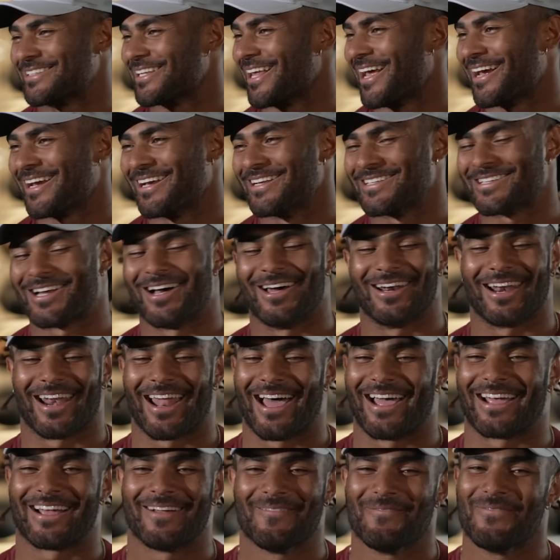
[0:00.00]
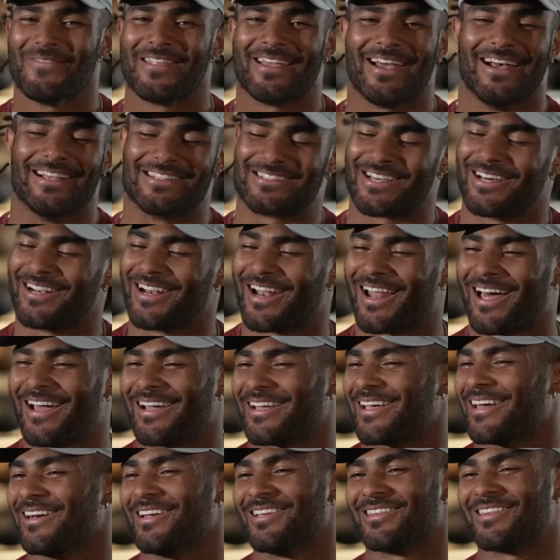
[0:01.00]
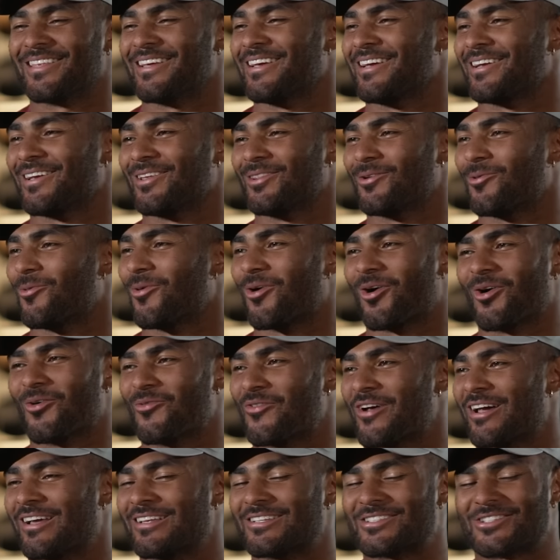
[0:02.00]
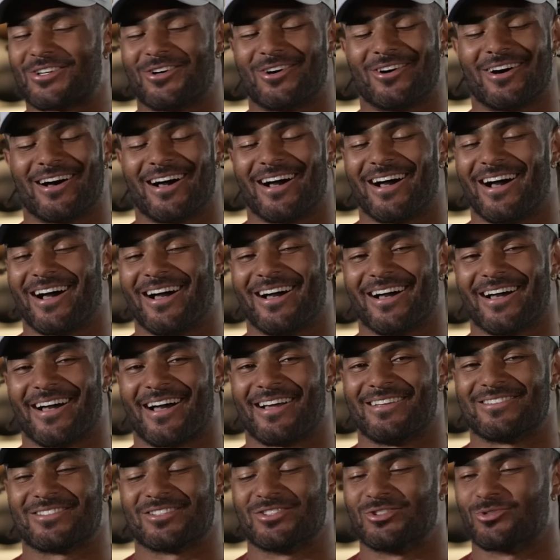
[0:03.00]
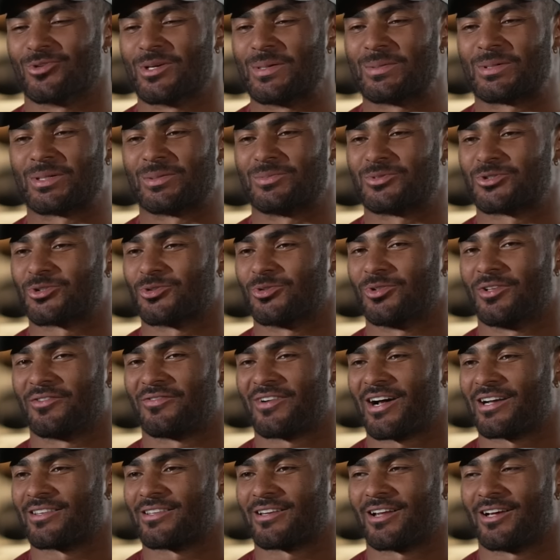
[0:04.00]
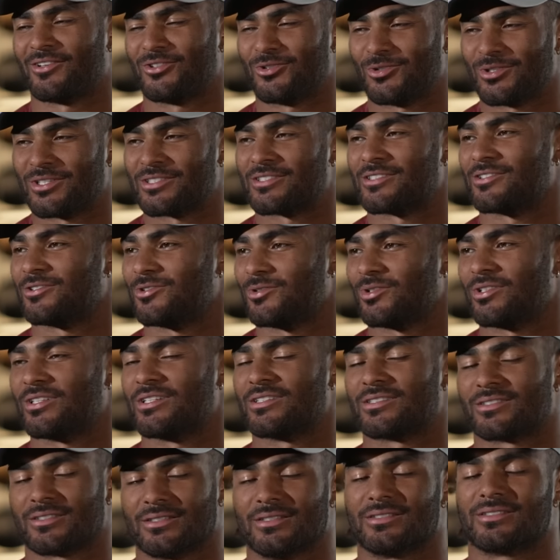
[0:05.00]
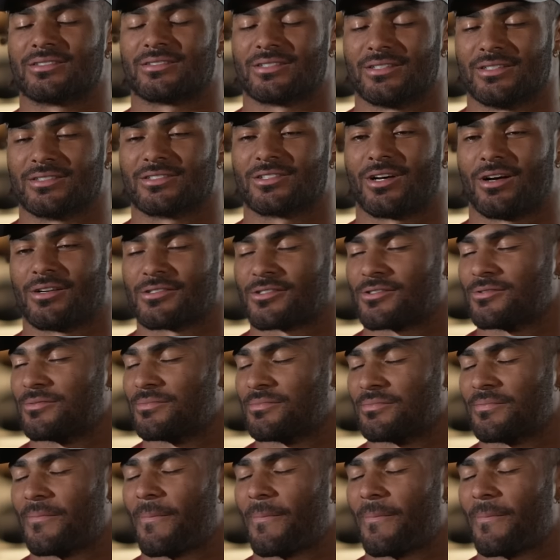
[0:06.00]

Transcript: like it's unlike it's unlike anything in the world, man. So I, I, it's a dream come true. The fact that I do get to do this, it's it's awesome.